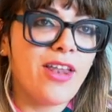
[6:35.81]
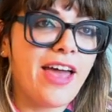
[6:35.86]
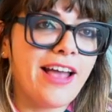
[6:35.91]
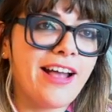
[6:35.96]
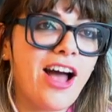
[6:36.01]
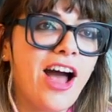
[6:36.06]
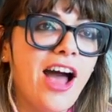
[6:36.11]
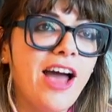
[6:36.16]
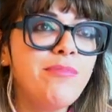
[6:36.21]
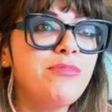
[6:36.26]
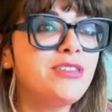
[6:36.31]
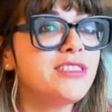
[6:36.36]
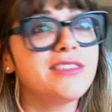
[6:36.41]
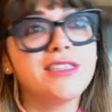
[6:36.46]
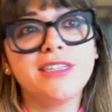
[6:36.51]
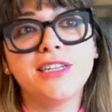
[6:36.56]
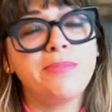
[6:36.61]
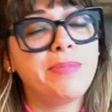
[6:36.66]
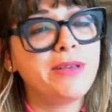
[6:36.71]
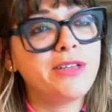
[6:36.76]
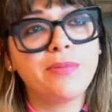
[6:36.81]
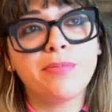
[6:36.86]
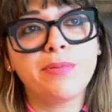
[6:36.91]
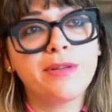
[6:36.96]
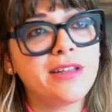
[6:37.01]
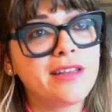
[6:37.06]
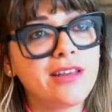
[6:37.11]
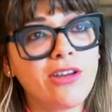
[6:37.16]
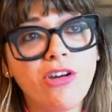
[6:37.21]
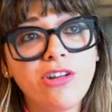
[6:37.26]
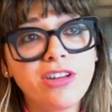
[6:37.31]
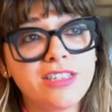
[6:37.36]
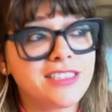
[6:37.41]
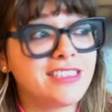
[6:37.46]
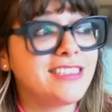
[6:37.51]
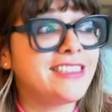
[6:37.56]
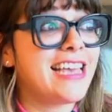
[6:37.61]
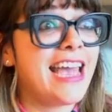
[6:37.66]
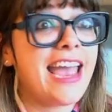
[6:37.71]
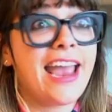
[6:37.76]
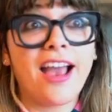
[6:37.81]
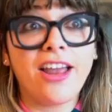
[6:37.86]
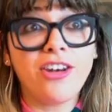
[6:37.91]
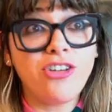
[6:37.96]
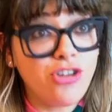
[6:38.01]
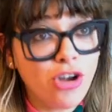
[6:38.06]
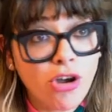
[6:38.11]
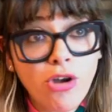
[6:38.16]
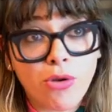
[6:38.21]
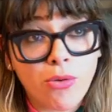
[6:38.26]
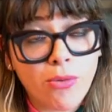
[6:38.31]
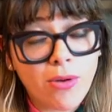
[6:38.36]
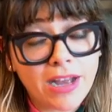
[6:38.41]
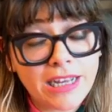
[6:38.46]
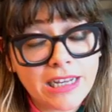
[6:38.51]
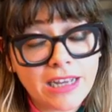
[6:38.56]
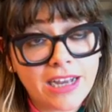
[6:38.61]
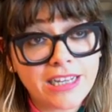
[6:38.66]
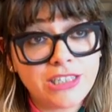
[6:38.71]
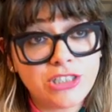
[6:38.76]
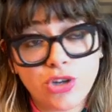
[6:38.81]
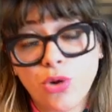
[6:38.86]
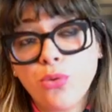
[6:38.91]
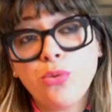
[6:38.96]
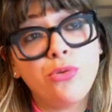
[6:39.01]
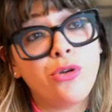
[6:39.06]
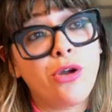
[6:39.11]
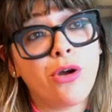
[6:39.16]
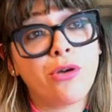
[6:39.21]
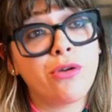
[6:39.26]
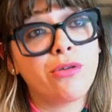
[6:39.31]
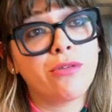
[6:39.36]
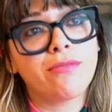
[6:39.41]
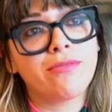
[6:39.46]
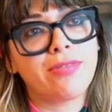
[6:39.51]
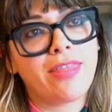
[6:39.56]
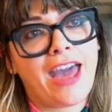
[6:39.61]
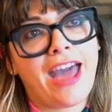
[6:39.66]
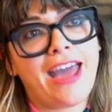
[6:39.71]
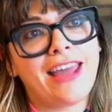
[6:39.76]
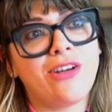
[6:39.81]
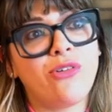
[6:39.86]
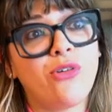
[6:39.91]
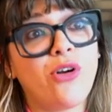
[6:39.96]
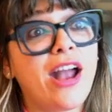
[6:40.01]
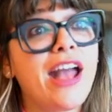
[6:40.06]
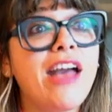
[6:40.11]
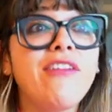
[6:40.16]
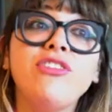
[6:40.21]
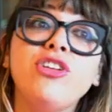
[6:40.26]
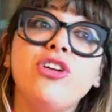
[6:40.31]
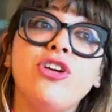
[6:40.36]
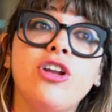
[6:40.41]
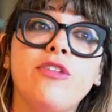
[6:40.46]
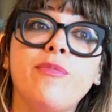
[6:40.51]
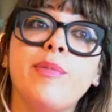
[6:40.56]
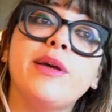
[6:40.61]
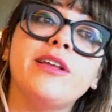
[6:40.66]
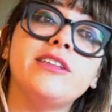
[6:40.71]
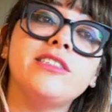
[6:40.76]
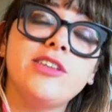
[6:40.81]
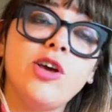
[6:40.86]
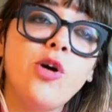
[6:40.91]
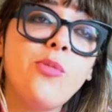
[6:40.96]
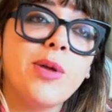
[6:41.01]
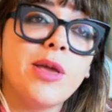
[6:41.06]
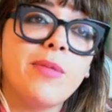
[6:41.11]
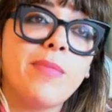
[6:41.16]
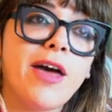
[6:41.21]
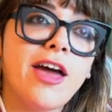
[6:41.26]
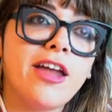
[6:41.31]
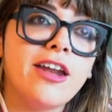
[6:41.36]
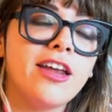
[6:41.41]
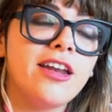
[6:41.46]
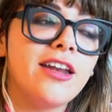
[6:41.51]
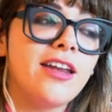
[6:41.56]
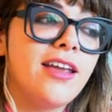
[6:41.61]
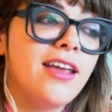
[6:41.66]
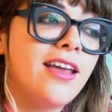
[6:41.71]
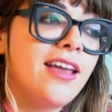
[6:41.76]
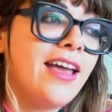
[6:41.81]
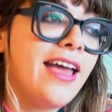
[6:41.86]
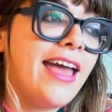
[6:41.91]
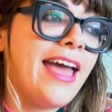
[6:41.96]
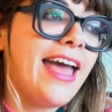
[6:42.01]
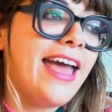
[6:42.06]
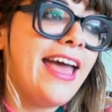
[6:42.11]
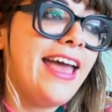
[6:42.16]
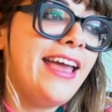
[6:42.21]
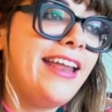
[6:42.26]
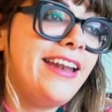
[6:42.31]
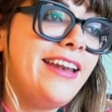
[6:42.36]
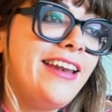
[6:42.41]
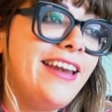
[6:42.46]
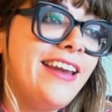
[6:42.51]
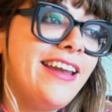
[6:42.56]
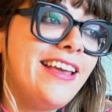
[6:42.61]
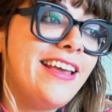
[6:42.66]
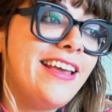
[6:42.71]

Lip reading: Like, I'm just going to be completely honest and say, no, I don't know that, or I haven't heard of it, tell me about it. And